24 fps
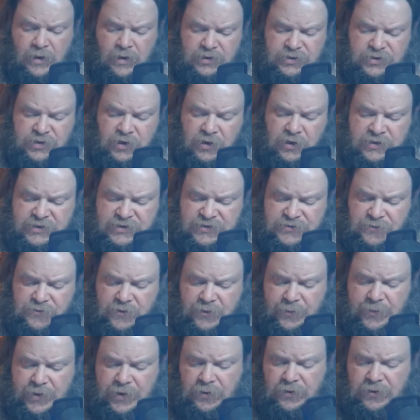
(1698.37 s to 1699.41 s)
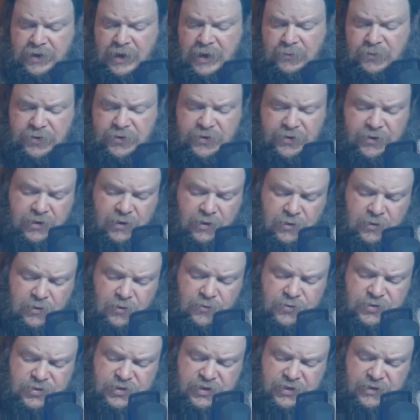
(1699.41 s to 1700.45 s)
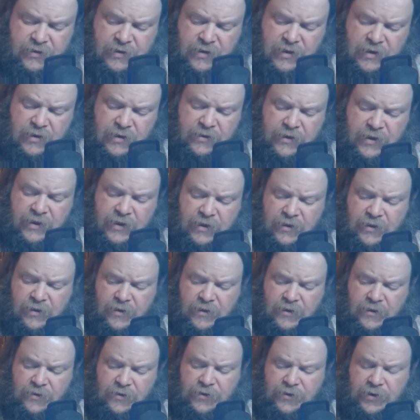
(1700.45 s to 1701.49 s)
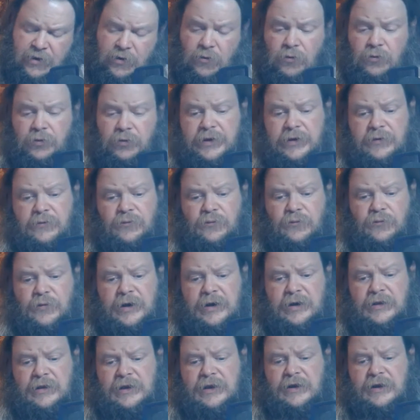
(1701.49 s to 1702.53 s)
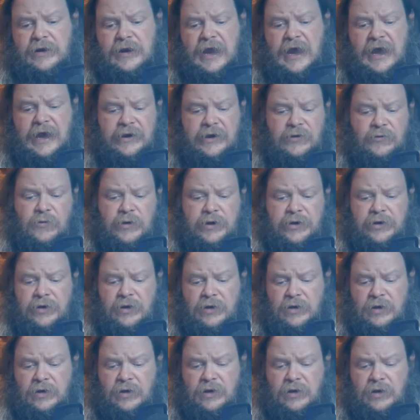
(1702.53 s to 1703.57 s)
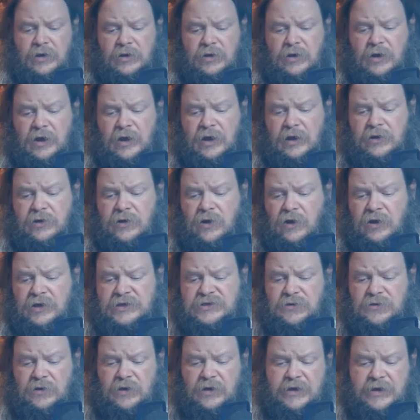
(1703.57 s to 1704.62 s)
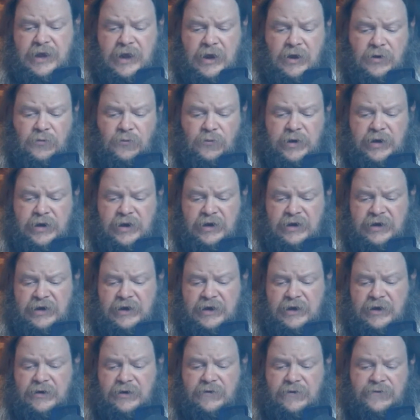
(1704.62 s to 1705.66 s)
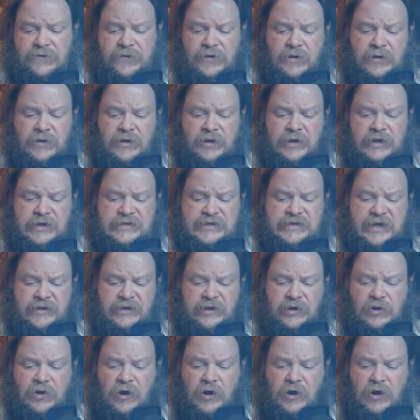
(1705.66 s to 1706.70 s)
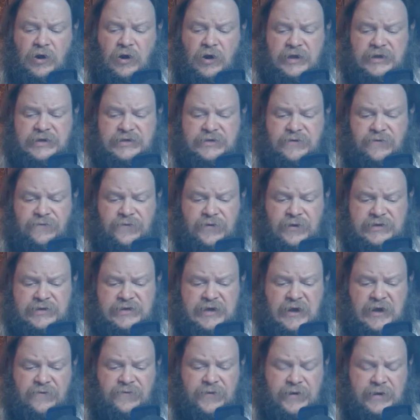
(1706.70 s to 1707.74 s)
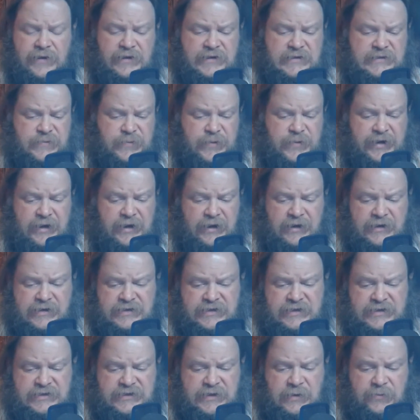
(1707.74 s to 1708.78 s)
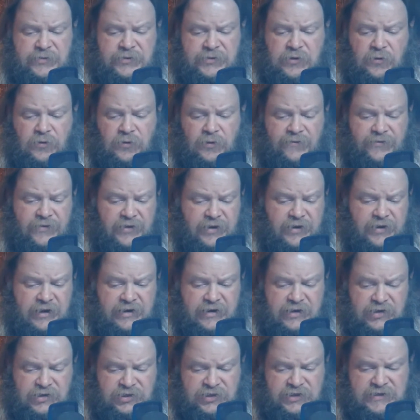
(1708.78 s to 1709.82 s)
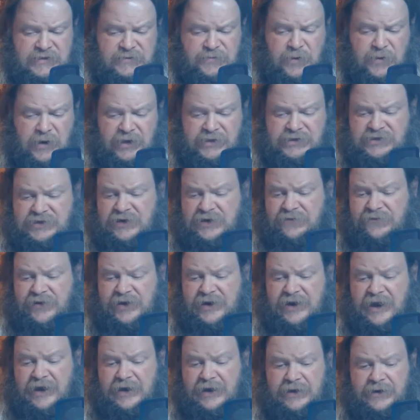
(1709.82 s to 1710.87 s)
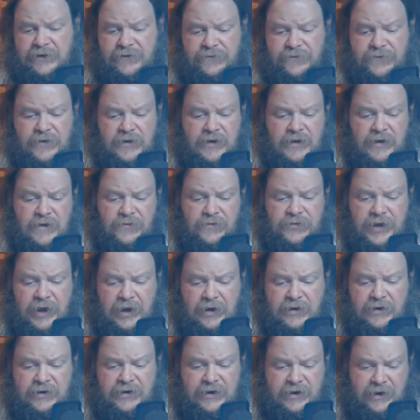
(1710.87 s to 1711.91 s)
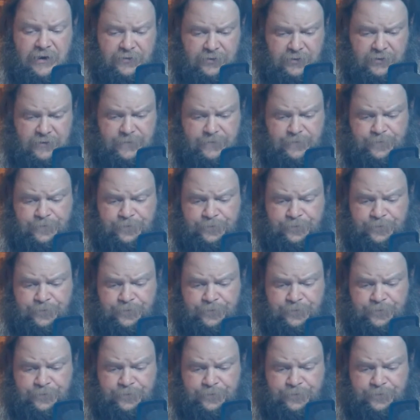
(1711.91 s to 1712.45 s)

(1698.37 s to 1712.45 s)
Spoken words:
John Stuart Mill came to the conclusion that the only really adequate causal account we can give is that the cause, philosophically speaking, is the sum total of the conditions, positive and negative, taken together.